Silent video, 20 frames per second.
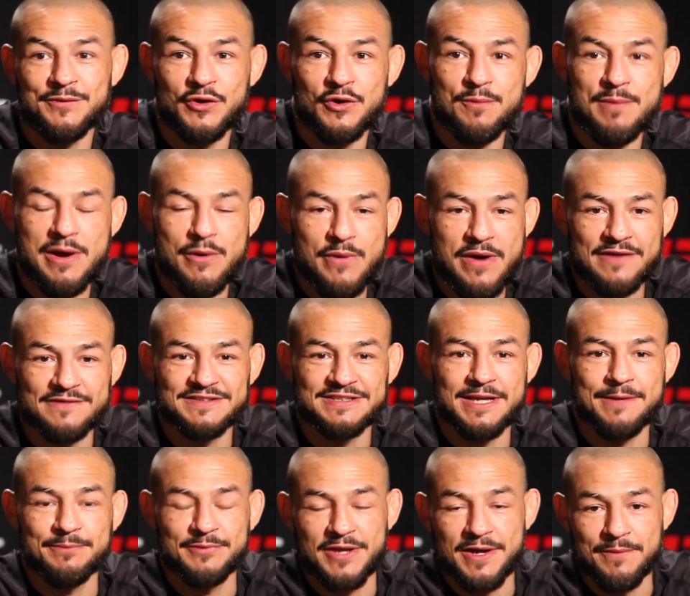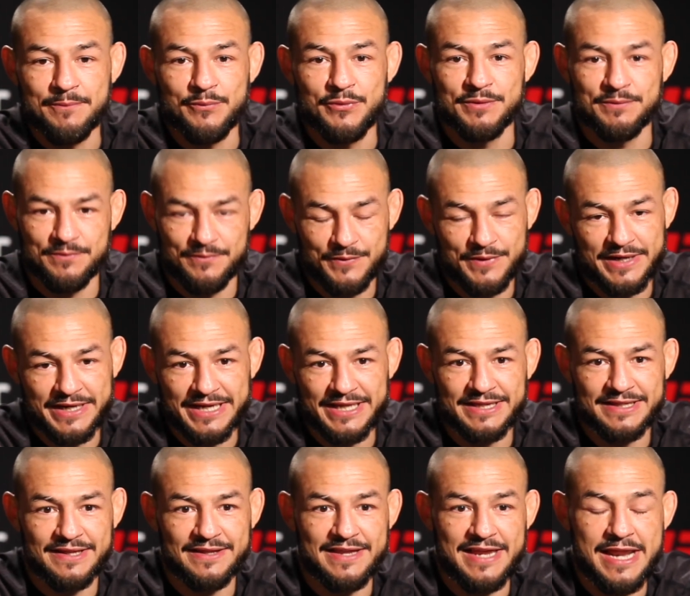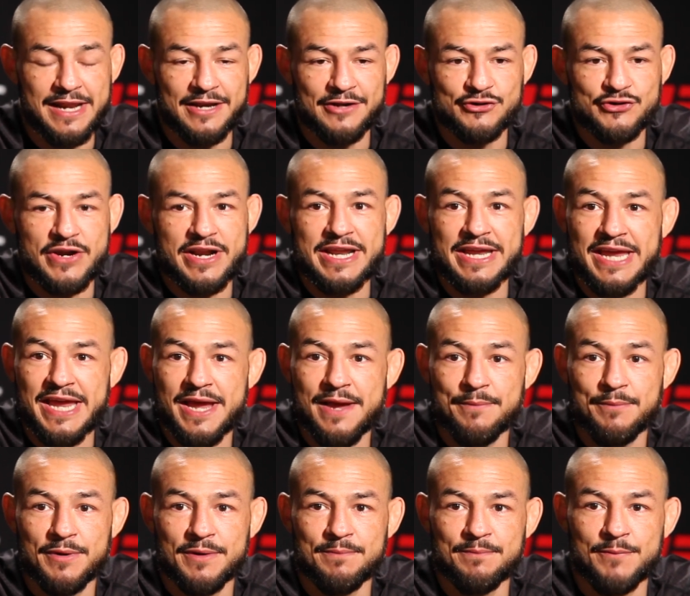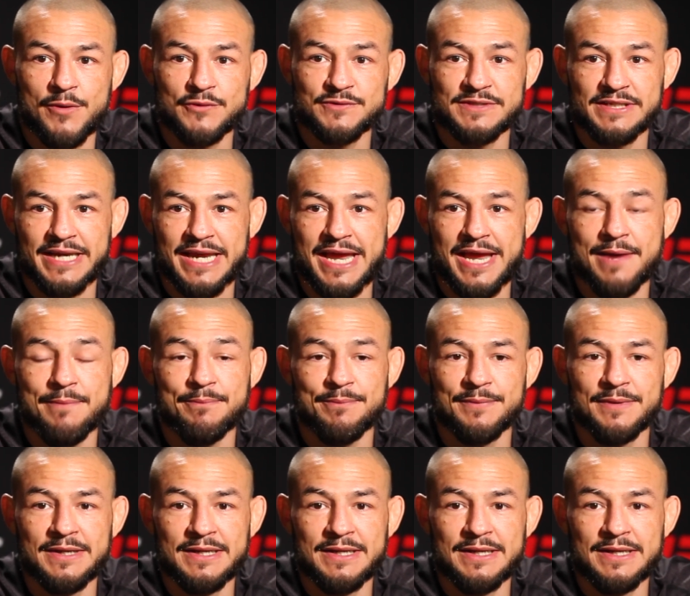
You know, my wife stepped up when, when I get to the end of training camp, but most of camp,